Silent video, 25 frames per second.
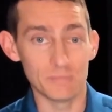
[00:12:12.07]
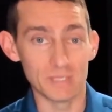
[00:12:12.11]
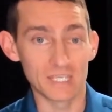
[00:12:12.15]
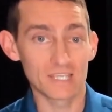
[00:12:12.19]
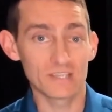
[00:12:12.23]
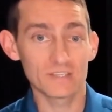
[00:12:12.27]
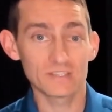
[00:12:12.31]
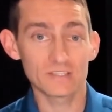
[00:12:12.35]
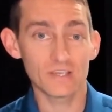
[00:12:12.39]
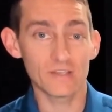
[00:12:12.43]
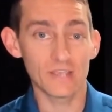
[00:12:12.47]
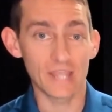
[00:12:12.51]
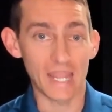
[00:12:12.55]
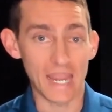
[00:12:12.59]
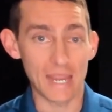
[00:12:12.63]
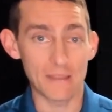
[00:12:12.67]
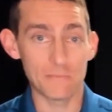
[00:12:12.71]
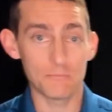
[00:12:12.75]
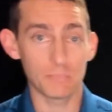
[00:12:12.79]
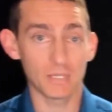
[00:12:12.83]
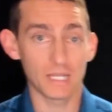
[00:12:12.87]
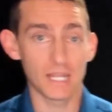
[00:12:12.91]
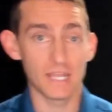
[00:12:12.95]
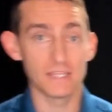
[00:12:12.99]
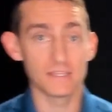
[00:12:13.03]
because I
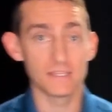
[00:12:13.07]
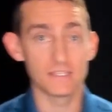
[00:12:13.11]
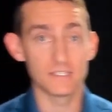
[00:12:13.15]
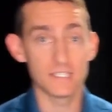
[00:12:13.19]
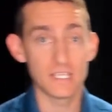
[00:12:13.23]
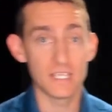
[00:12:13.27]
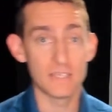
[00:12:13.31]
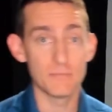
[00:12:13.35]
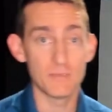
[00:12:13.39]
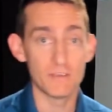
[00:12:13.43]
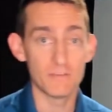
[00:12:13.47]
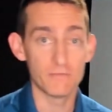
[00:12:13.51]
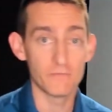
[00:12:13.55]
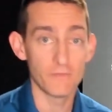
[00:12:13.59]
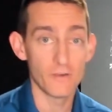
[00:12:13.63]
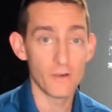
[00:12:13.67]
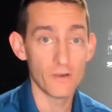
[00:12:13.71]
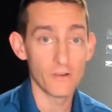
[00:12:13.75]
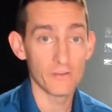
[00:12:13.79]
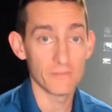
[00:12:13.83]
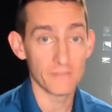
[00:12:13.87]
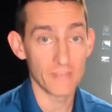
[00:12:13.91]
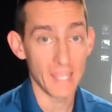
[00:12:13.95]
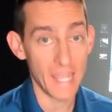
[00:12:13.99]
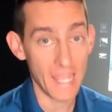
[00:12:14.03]
am playing the
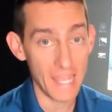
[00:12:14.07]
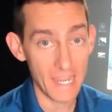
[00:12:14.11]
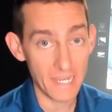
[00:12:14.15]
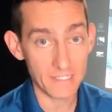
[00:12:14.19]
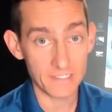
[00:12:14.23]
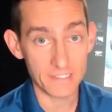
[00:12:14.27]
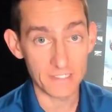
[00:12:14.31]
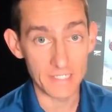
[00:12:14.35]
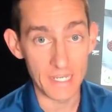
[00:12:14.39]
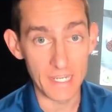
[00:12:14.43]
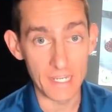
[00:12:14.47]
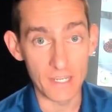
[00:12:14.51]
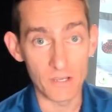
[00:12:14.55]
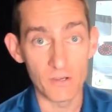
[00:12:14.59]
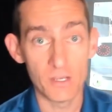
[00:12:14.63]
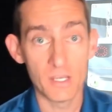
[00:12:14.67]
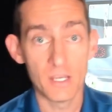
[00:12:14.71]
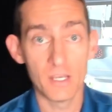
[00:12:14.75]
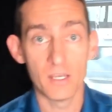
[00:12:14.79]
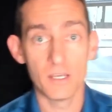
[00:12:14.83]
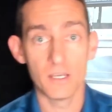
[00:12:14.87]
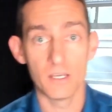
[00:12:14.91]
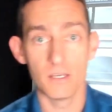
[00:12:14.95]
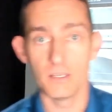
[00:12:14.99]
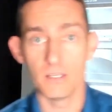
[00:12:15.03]
TP5X now,
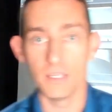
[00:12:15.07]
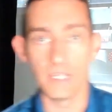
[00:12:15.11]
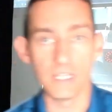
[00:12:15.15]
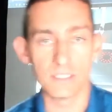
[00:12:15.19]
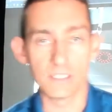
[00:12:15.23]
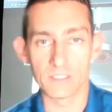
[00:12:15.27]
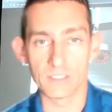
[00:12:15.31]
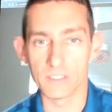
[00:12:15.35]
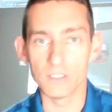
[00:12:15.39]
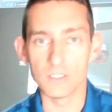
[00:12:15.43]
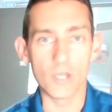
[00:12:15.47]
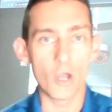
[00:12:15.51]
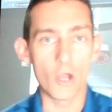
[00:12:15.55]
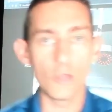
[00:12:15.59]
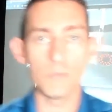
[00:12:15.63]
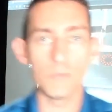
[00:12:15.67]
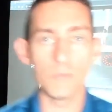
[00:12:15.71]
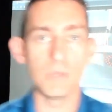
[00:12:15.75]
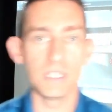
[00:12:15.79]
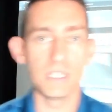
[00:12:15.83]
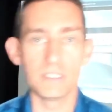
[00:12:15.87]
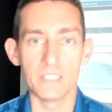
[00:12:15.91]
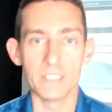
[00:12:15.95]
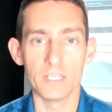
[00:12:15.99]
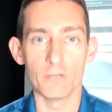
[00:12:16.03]
it's no
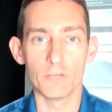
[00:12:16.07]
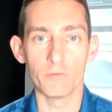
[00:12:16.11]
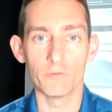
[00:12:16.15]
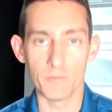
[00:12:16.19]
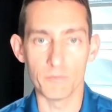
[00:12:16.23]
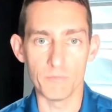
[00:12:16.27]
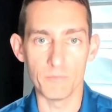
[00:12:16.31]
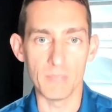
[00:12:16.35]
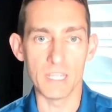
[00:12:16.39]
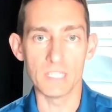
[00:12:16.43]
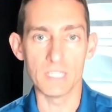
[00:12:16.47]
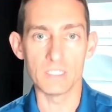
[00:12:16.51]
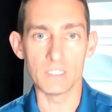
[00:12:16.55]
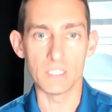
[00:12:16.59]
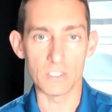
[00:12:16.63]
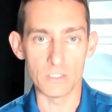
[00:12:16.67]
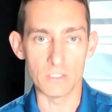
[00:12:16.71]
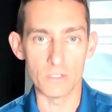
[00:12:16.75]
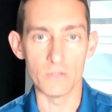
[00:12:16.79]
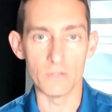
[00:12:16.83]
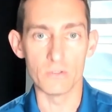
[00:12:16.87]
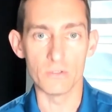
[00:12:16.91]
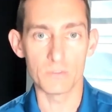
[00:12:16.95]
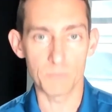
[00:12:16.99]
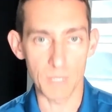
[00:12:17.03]
big deal for me to
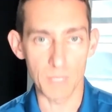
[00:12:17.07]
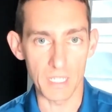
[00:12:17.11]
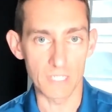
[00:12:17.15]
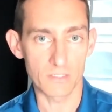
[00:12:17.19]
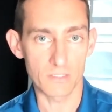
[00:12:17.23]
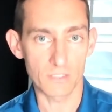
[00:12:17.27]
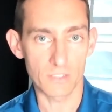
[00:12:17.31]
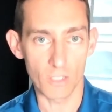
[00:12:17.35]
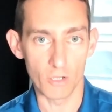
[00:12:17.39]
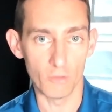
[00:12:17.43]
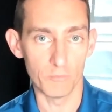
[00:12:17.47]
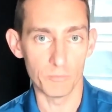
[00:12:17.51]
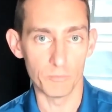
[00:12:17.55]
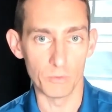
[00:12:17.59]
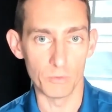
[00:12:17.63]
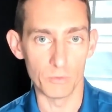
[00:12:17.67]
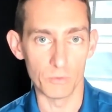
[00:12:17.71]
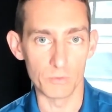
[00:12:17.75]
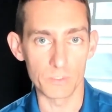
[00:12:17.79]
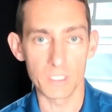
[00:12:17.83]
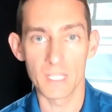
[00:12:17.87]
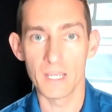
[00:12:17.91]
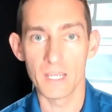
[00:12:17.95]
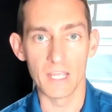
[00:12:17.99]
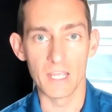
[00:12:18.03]
use PIX golf
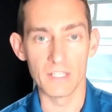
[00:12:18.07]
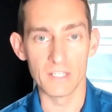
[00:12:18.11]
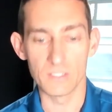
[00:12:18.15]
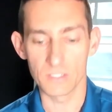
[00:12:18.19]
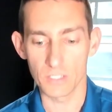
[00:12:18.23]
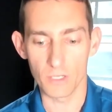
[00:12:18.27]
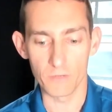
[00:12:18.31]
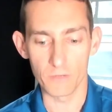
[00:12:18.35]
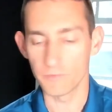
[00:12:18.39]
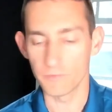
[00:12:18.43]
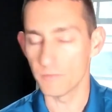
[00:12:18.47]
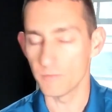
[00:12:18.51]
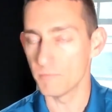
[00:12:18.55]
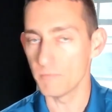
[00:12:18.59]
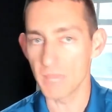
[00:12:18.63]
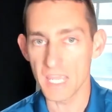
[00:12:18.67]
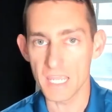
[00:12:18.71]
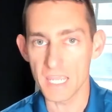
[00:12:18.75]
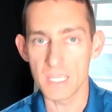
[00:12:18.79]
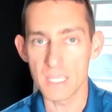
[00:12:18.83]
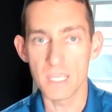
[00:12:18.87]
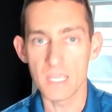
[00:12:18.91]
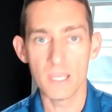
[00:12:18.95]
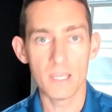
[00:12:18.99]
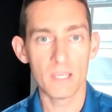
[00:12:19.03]
balls. And so for
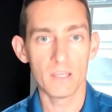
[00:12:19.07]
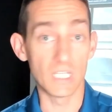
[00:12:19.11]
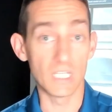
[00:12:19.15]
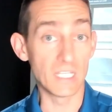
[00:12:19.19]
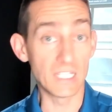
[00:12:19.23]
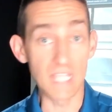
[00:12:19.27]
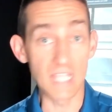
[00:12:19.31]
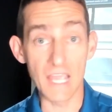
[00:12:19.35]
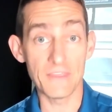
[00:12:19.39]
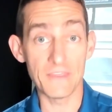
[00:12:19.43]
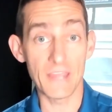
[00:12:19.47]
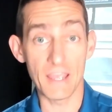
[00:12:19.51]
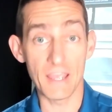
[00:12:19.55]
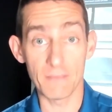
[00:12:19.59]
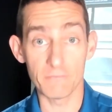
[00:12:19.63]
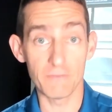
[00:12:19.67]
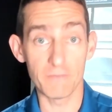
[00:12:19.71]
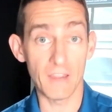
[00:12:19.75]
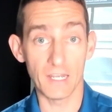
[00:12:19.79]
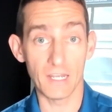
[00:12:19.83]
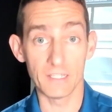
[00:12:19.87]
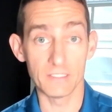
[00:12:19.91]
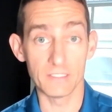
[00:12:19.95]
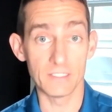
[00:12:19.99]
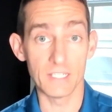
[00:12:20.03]
me to get that
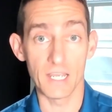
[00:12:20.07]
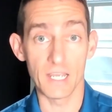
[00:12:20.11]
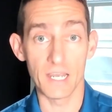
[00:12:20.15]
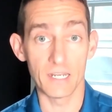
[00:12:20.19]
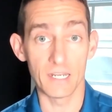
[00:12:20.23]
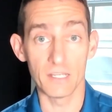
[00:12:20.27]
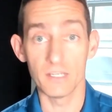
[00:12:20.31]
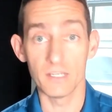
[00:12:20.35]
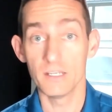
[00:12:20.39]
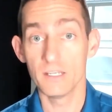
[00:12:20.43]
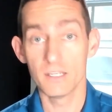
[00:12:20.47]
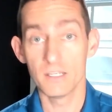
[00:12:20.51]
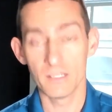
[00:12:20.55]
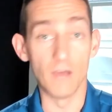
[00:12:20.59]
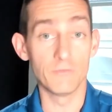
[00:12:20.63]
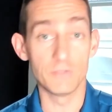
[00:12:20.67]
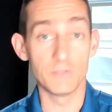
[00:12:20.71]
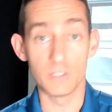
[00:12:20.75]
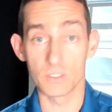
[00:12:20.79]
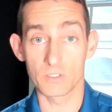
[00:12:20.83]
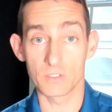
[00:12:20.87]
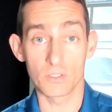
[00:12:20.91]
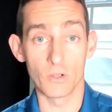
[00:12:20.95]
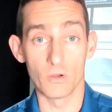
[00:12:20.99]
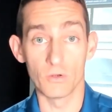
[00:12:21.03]
valid data, I've
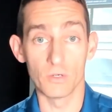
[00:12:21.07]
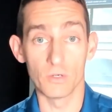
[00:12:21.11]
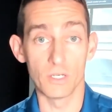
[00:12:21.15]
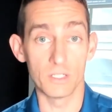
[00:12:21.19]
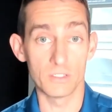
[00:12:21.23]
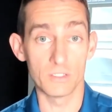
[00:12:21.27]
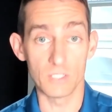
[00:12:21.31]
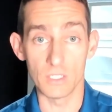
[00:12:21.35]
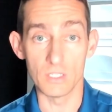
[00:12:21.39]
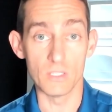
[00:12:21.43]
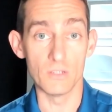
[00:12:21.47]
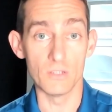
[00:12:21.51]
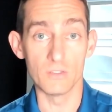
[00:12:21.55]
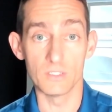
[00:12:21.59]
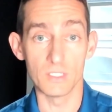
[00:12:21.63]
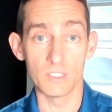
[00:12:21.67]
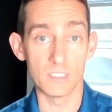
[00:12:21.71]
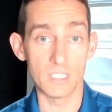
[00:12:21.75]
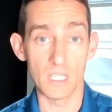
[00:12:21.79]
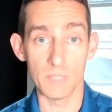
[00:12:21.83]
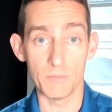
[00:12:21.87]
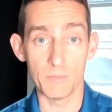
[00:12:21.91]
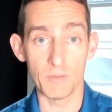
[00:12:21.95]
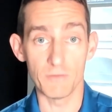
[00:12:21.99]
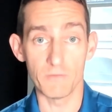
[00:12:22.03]
just gone to use a
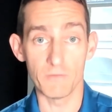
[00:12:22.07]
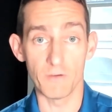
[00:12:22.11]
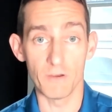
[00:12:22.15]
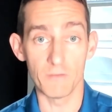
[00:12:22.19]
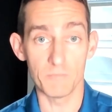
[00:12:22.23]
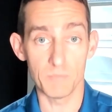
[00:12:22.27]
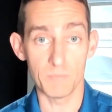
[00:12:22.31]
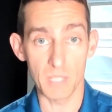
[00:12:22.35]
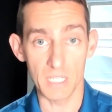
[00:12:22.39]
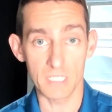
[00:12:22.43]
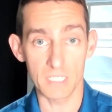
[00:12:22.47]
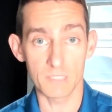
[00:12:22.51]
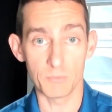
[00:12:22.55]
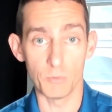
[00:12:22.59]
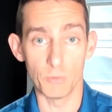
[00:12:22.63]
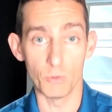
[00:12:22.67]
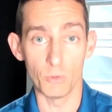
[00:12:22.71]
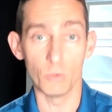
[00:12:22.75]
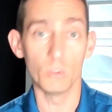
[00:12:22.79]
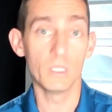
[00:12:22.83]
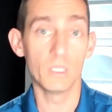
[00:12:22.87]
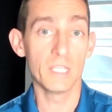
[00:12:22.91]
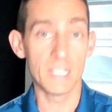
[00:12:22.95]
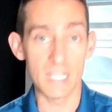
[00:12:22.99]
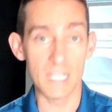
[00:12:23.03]
TP5 PIX
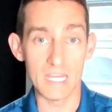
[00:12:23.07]
ball